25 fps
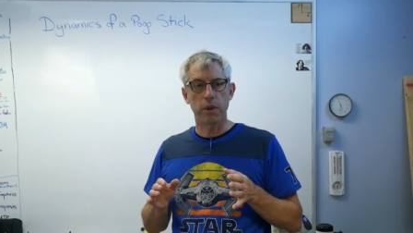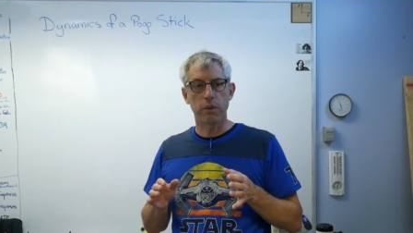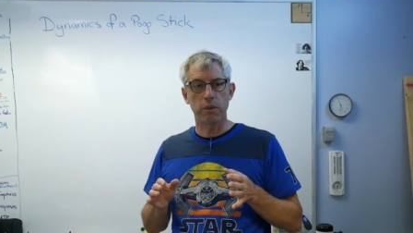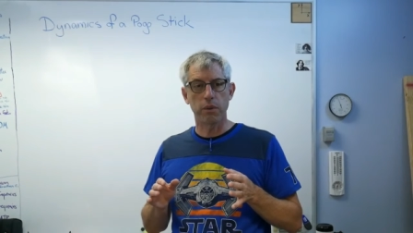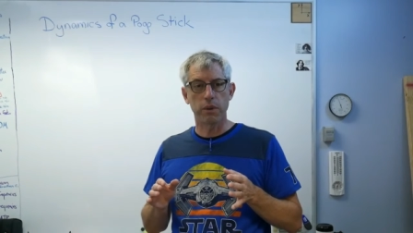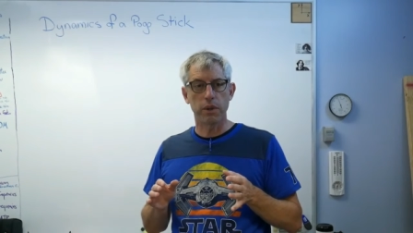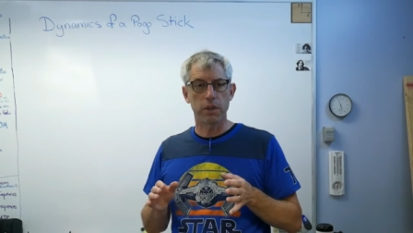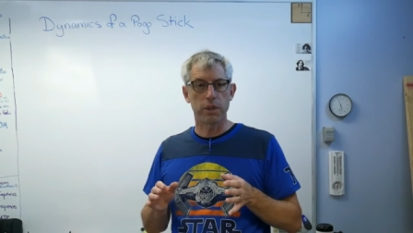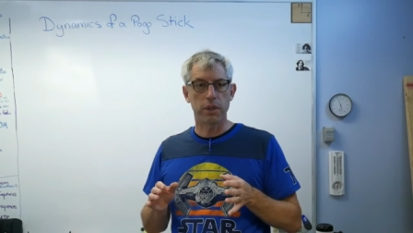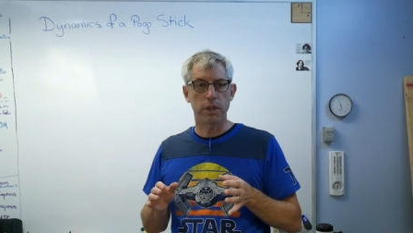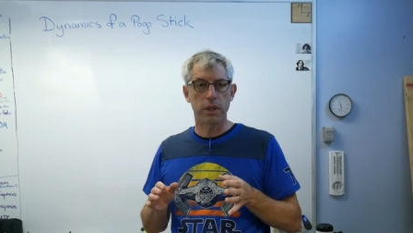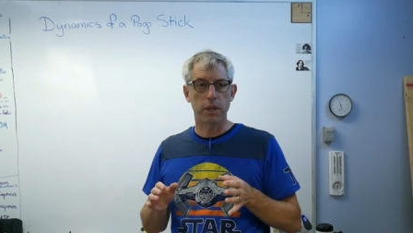
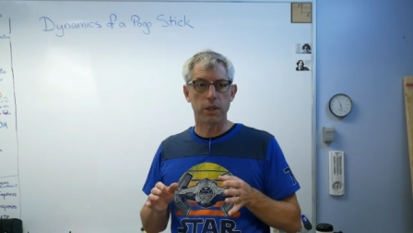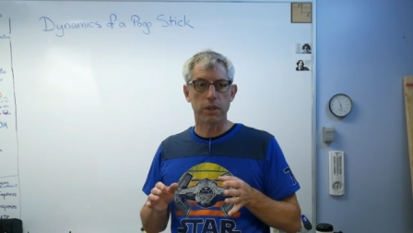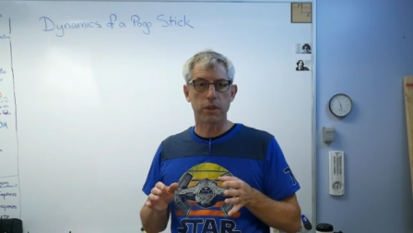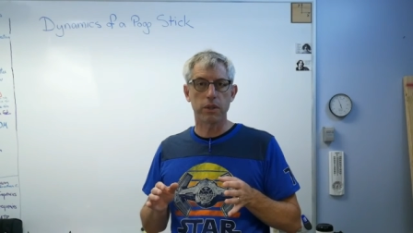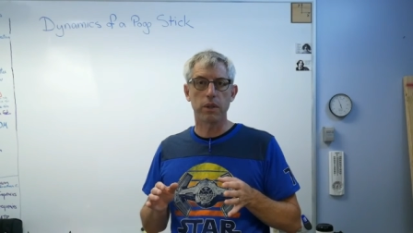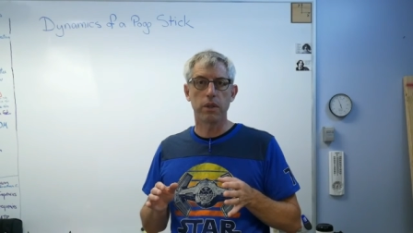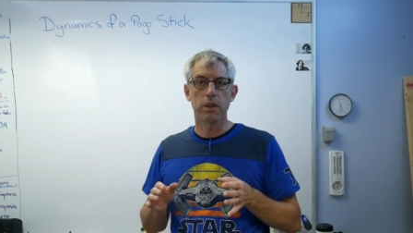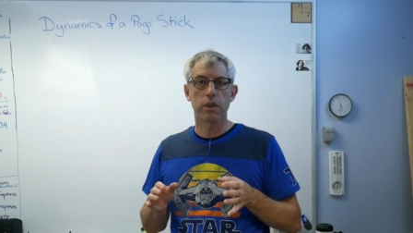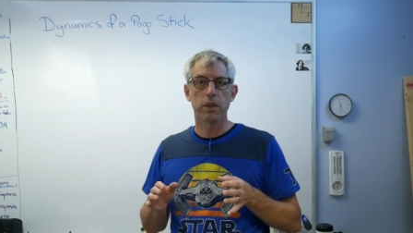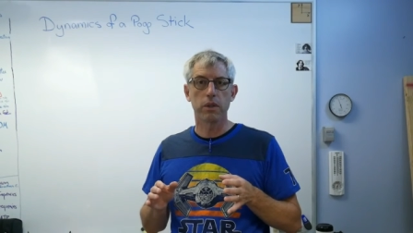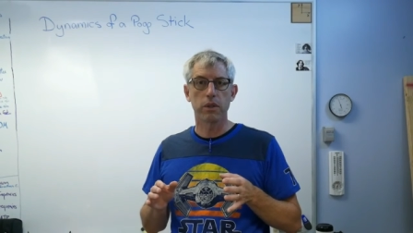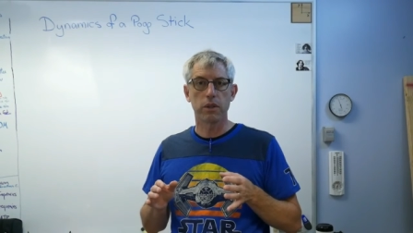
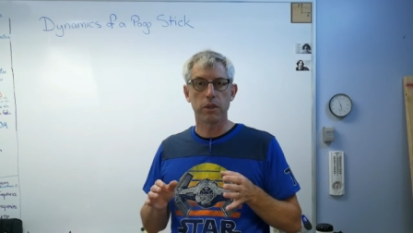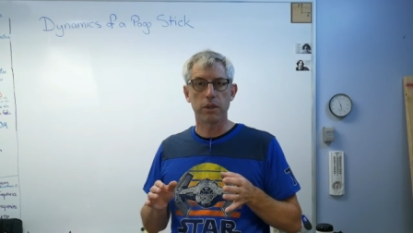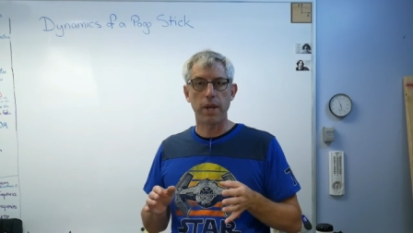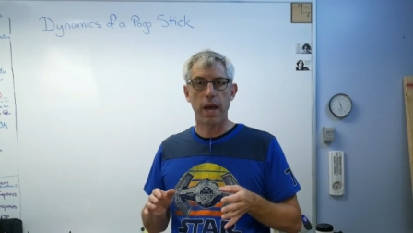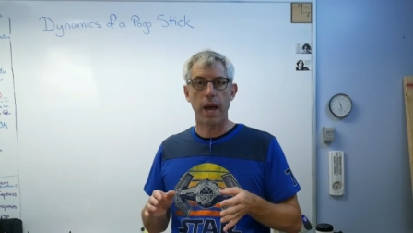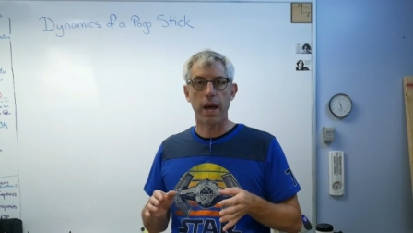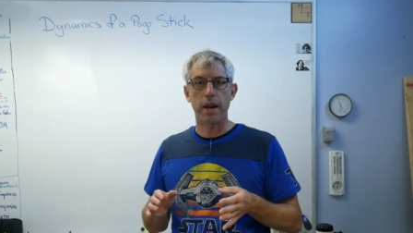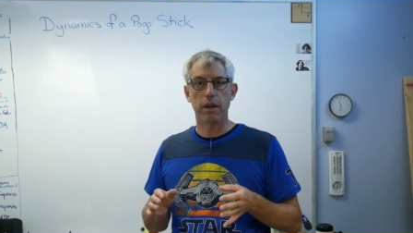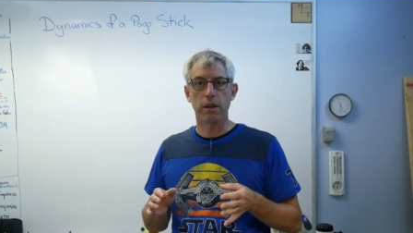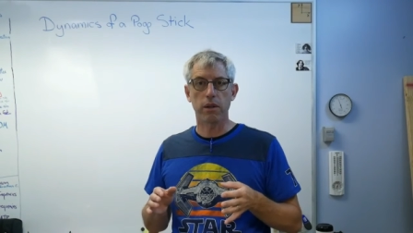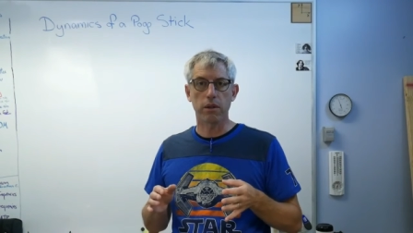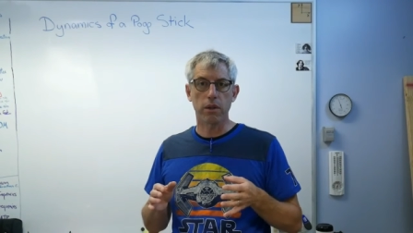resist
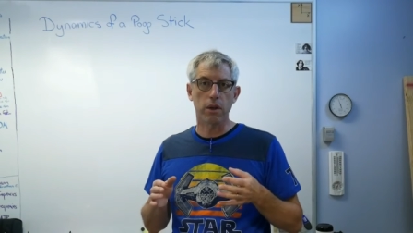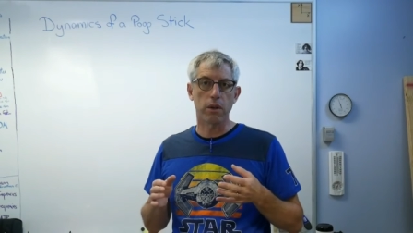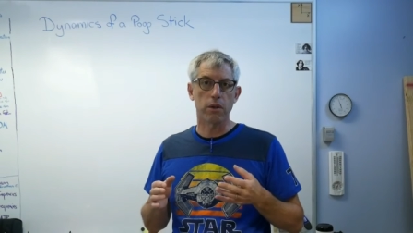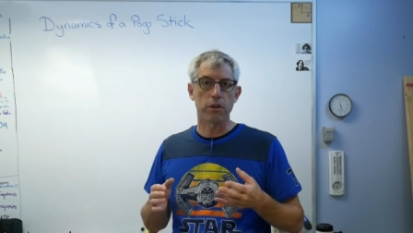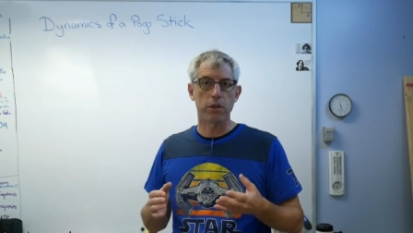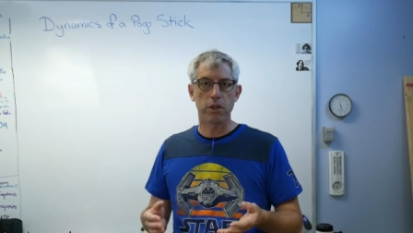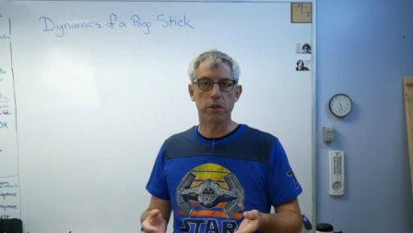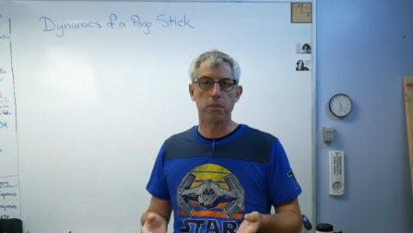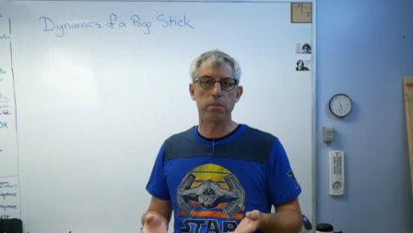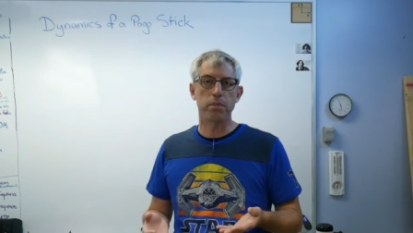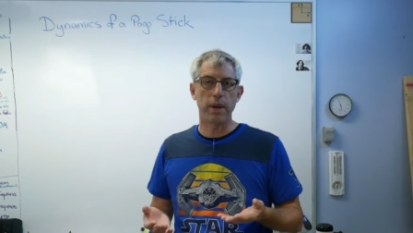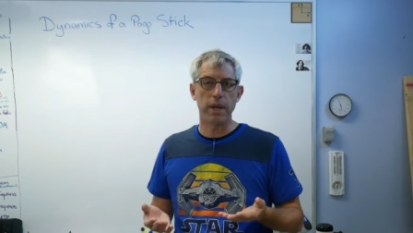static load,
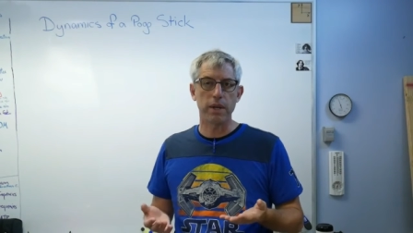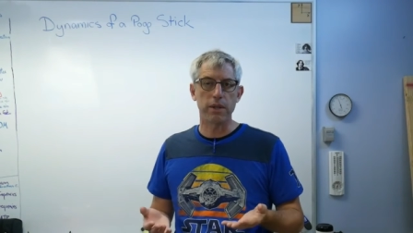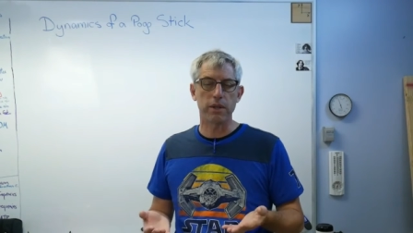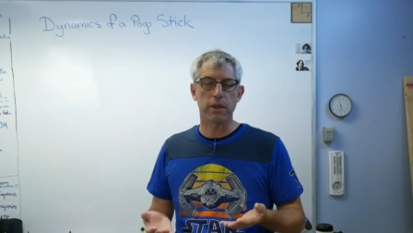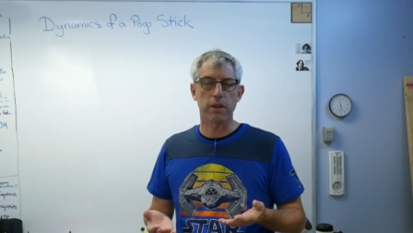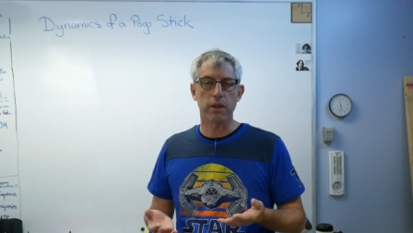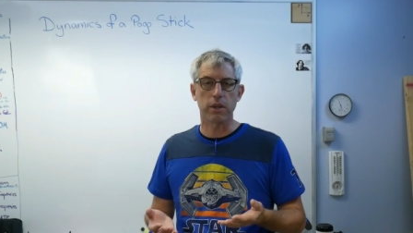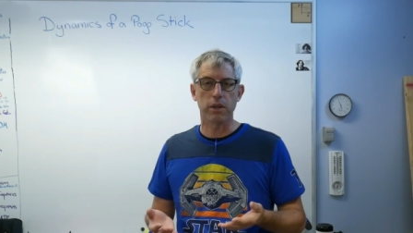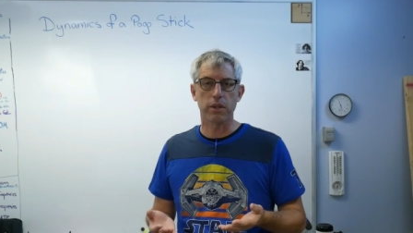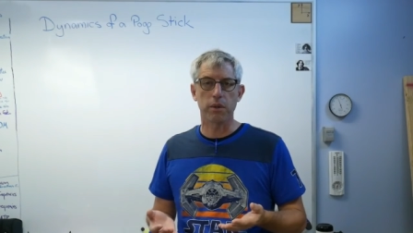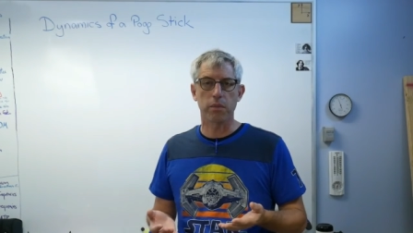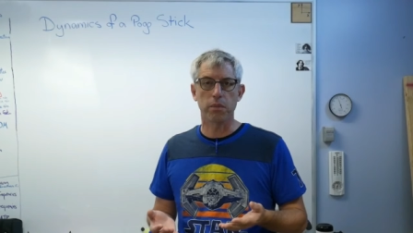just
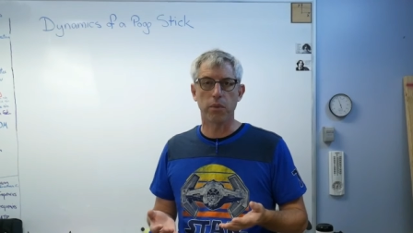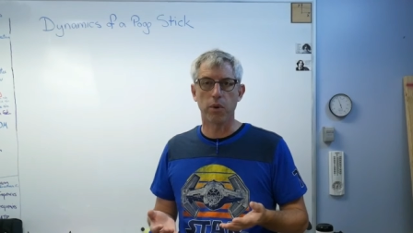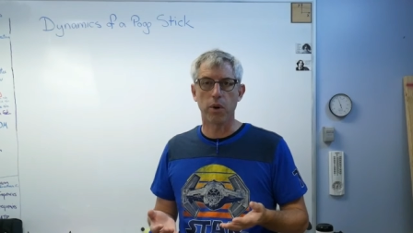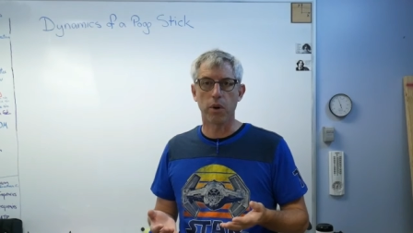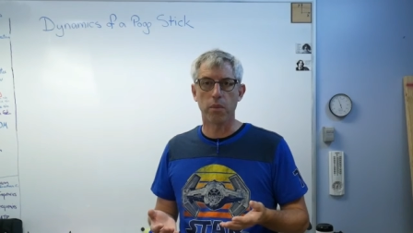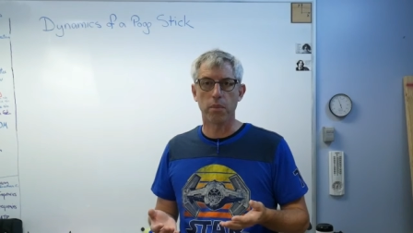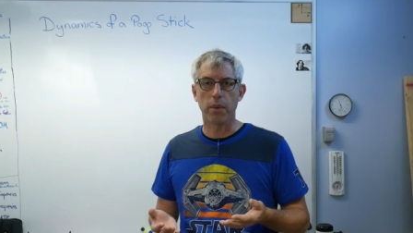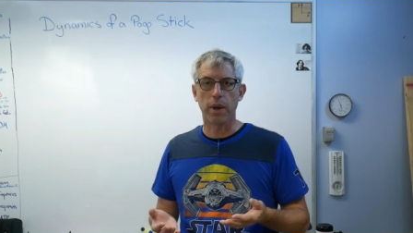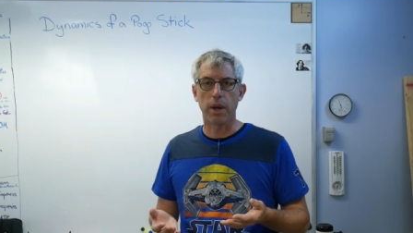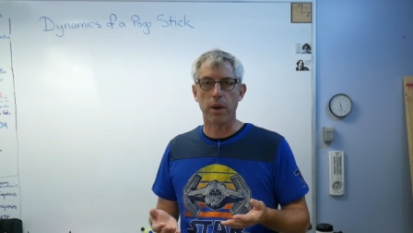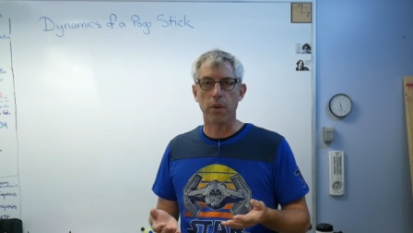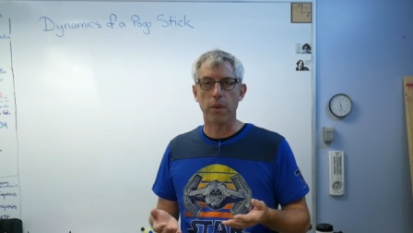basically
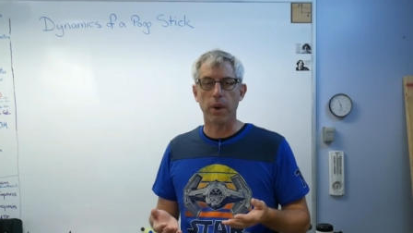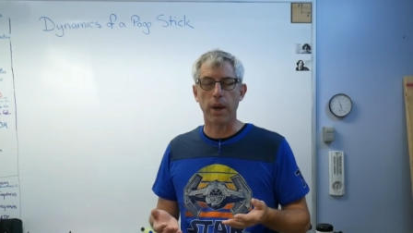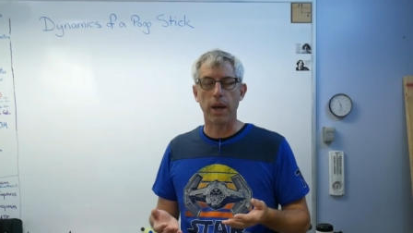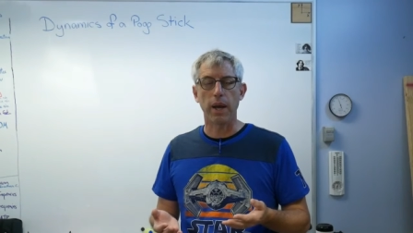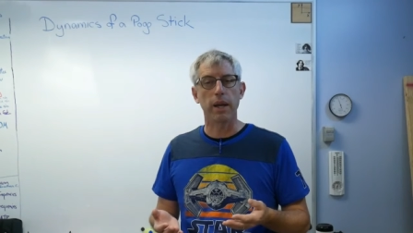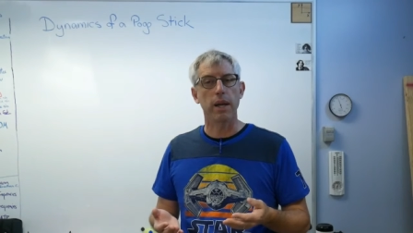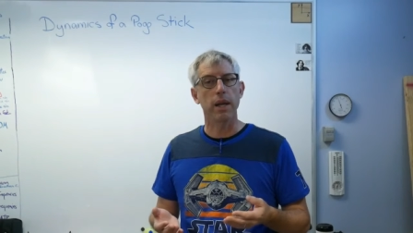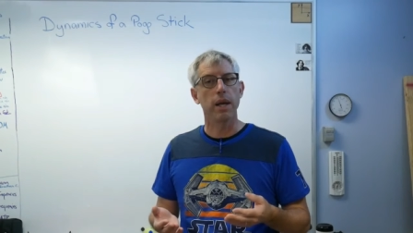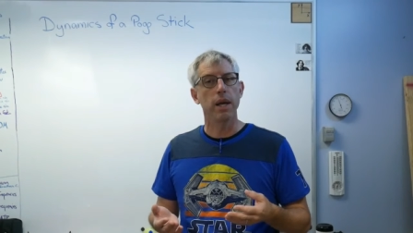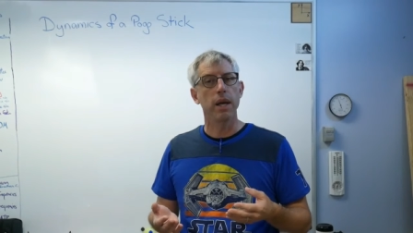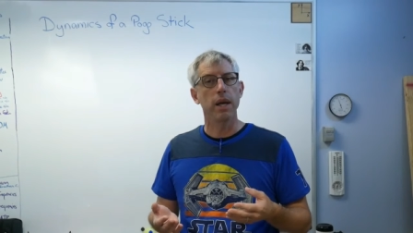support my weight.